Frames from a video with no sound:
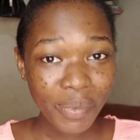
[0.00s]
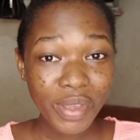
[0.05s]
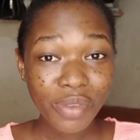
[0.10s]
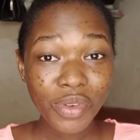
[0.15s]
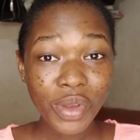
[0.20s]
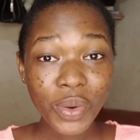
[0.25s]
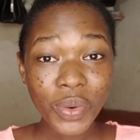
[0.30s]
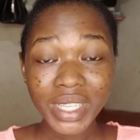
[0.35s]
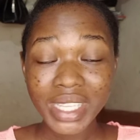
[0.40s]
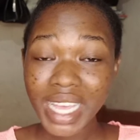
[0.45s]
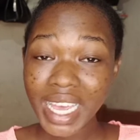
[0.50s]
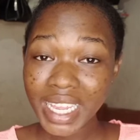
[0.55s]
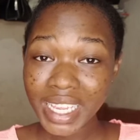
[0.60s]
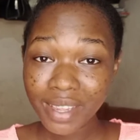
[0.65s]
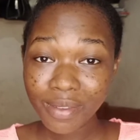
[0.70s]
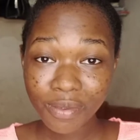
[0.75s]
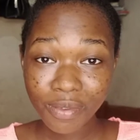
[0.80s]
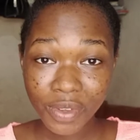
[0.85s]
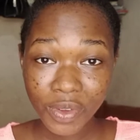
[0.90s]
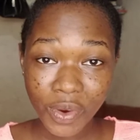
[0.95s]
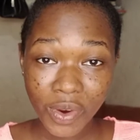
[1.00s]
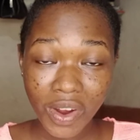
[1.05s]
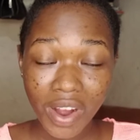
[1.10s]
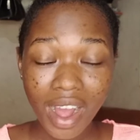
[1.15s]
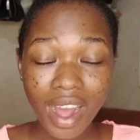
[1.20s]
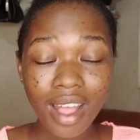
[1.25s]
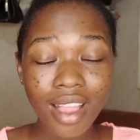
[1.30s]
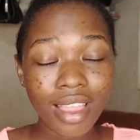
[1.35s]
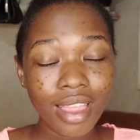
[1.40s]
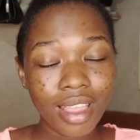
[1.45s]
If you're a returning viewer,
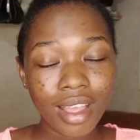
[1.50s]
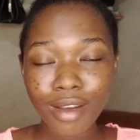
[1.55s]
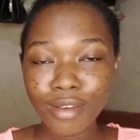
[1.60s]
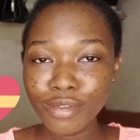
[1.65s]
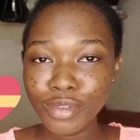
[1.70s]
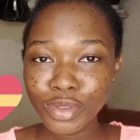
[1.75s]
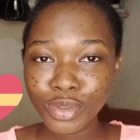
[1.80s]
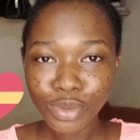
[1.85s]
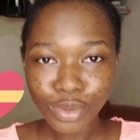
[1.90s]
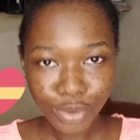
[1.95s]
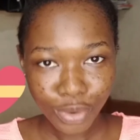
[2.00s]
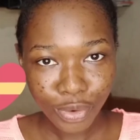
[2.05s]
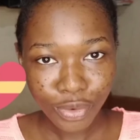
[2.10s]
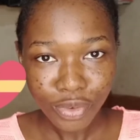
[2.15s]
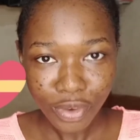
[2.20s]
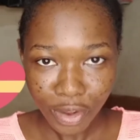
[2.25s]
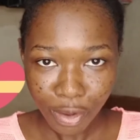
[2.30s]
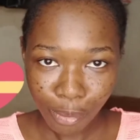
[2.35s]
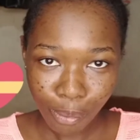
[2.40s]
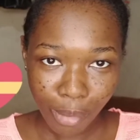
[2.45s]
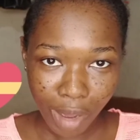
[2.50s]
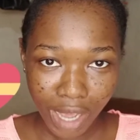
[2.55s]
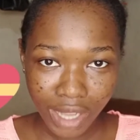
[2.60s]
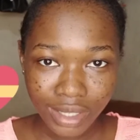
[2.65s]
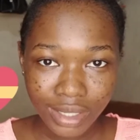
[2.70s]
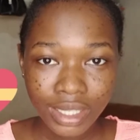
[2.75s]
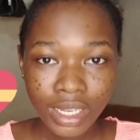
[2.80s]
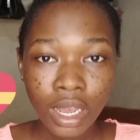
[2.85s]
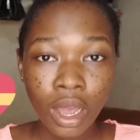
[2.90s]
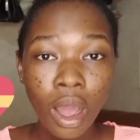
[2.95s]
I love you so very
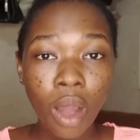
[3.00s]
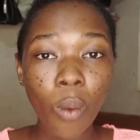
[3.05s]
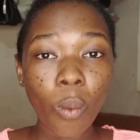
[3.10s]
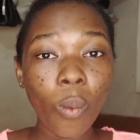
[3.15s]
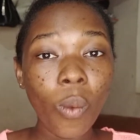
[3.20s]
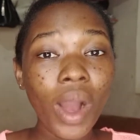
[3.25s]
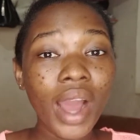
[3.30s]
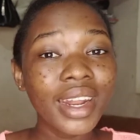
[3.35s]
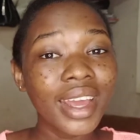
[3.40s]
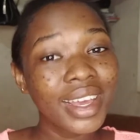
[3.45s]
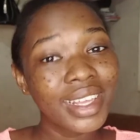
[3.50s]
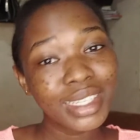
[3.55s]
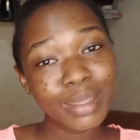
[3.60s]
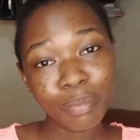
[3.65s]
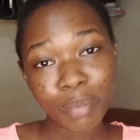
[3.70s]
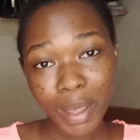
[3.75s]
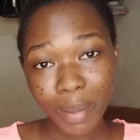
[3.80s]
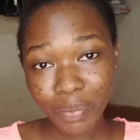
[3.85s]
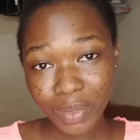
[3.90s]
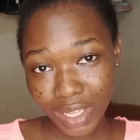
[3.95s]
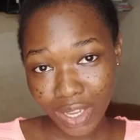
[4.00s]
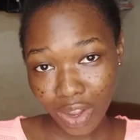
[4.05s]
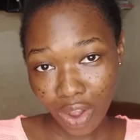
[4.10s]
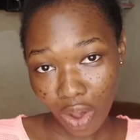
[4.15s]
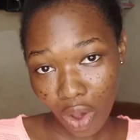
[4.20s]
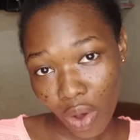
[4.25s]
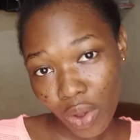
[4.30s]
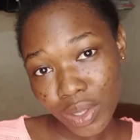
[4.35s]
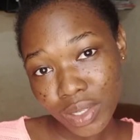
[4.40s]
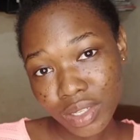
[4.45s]
much. What is peptic
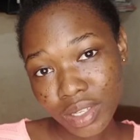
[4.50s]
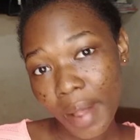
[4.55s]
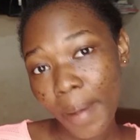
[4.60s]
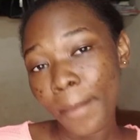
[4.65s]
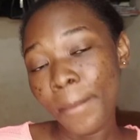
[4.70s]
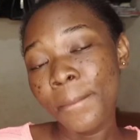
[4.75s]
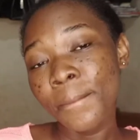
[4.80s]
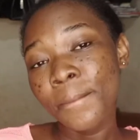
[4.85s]
ulcer?